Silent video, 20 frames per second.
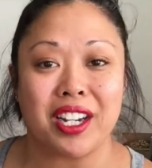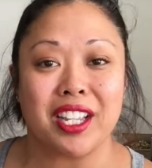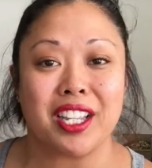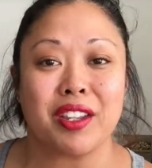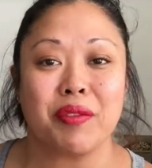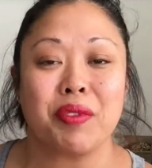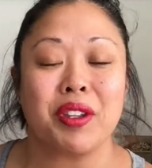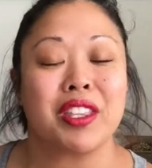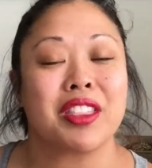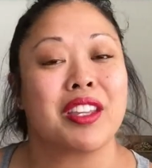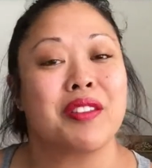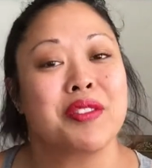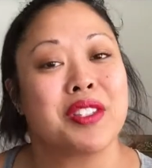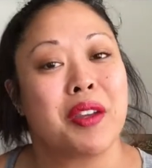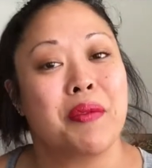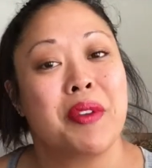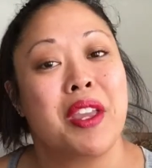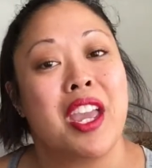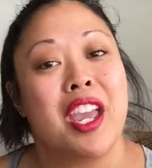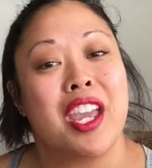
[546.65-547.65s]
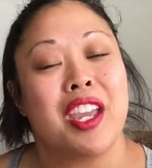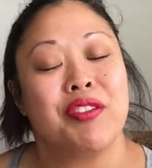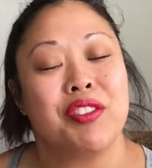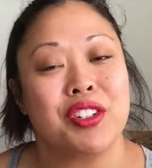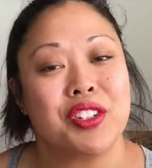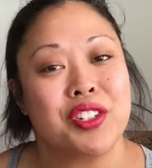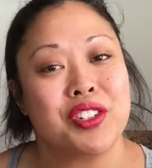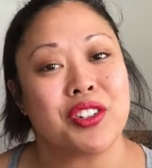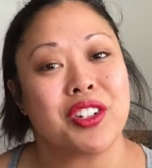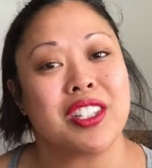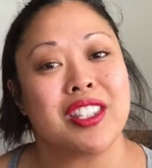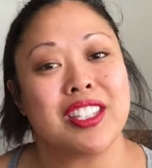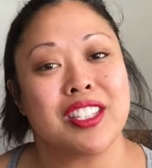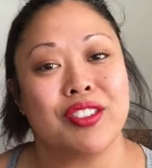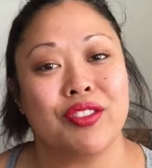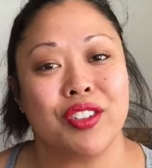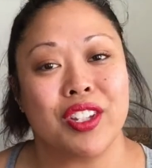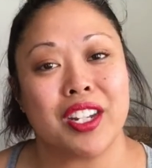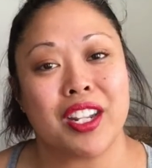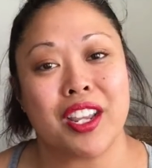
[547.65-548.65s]
Give me a thumbs up if you enjoyed this
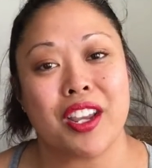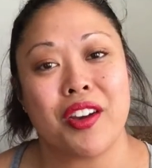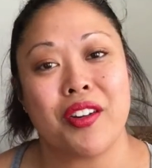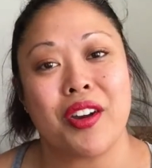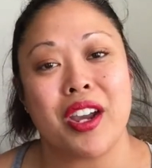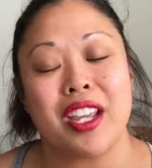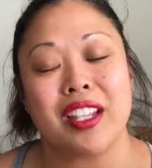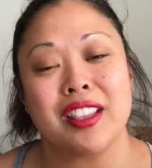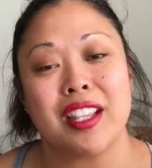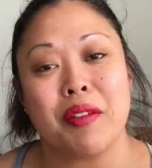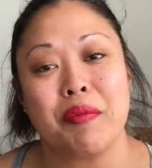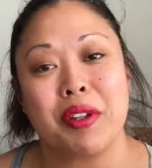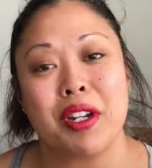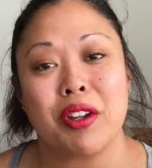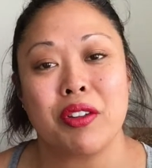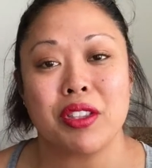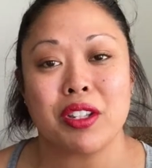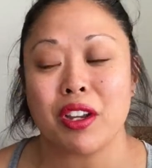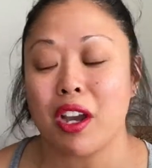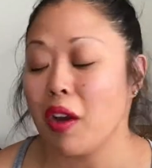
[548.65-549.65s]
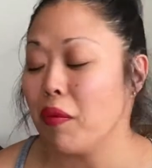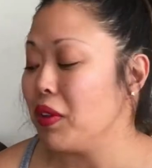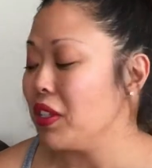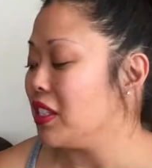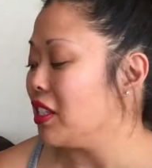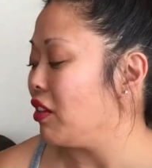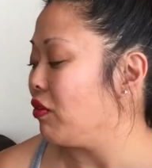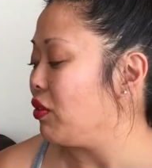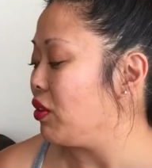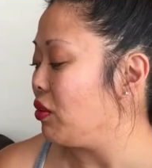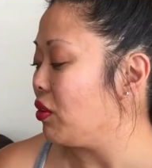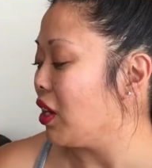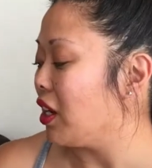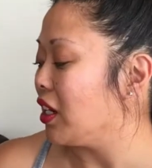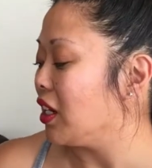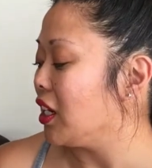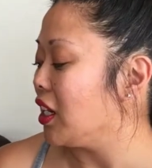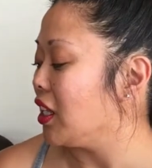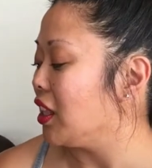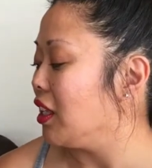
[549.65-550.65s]
video and let me know in the comments if you got
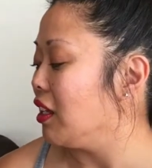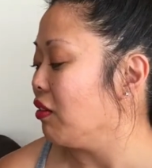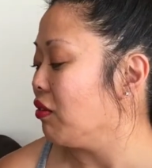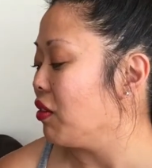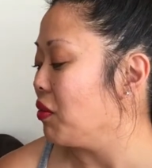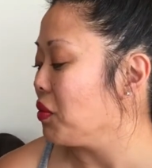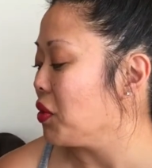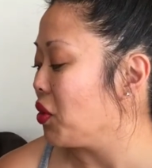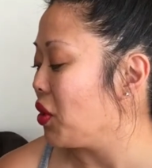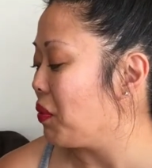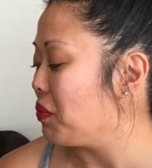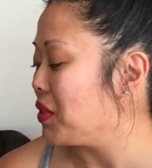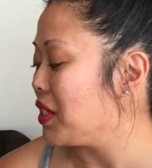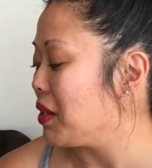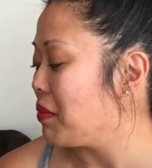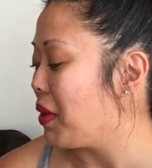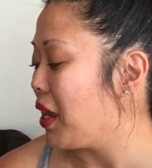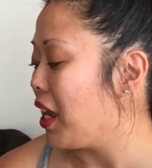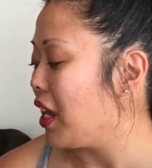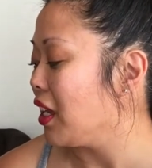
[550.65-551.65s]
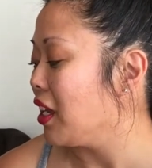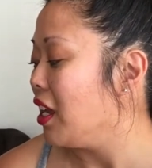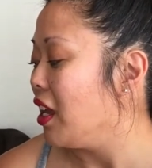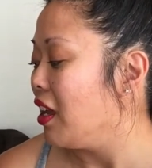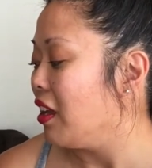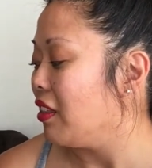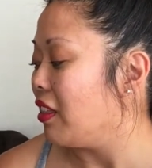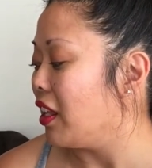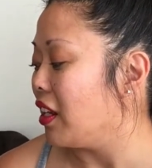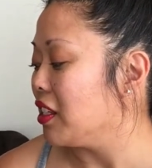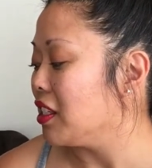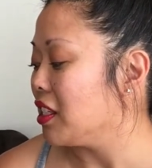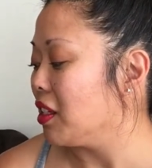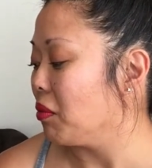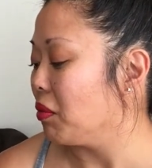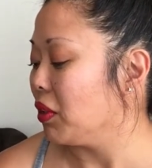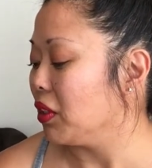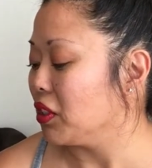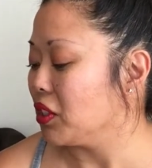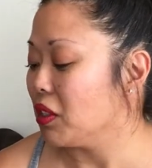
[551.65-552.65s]
anything from your Ipsy bag that is
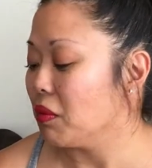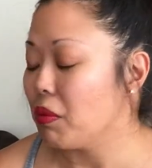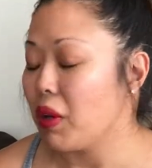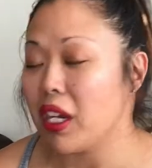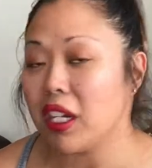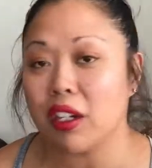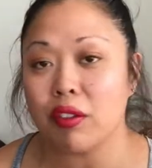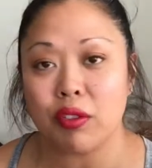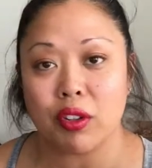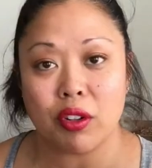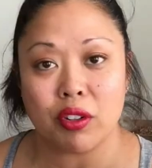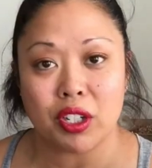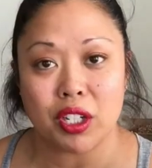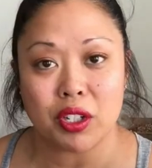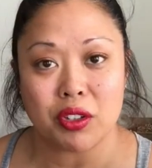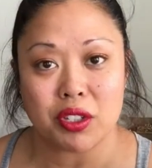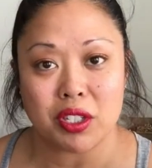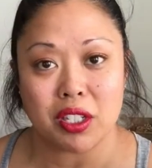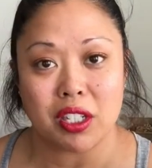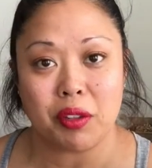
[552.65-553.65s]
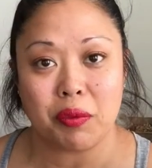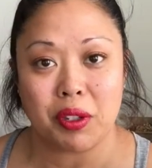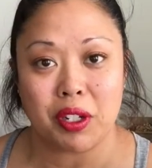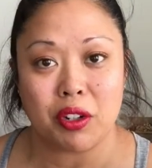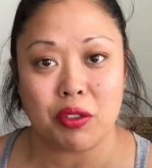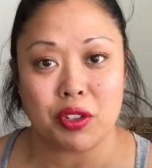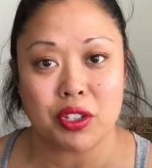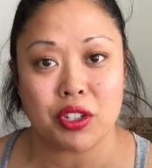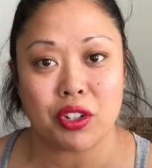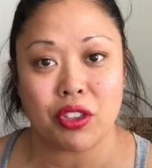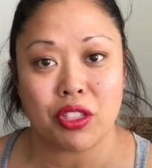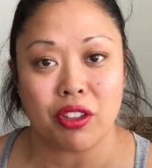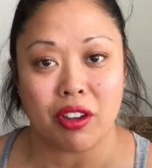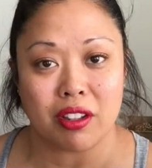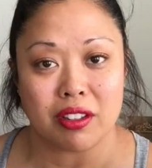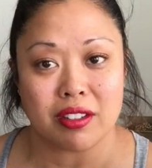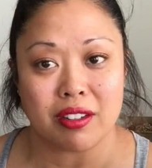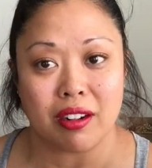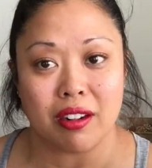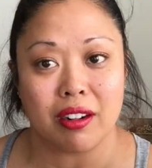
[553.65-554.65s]
similar to mine. If you already used it, let me know what your
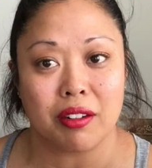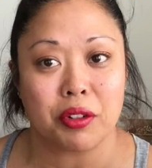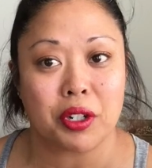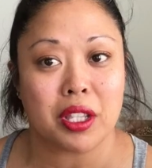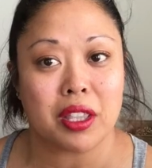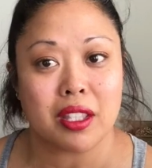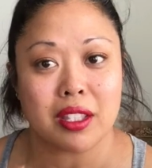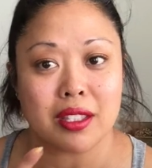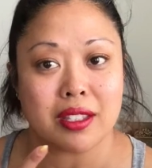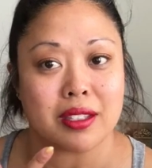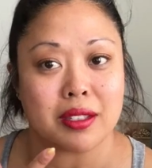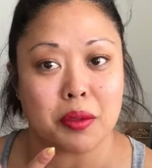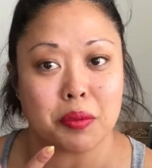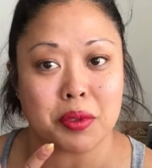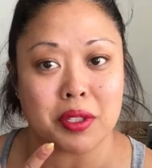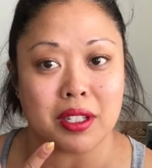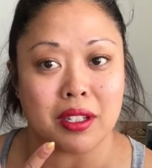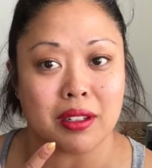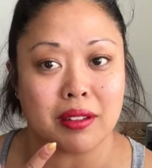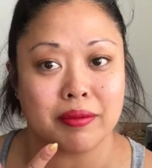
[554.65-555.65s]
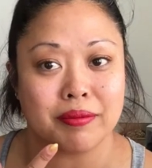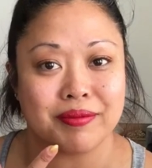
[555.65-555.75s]
thoughts are. What do you think of this lipstick?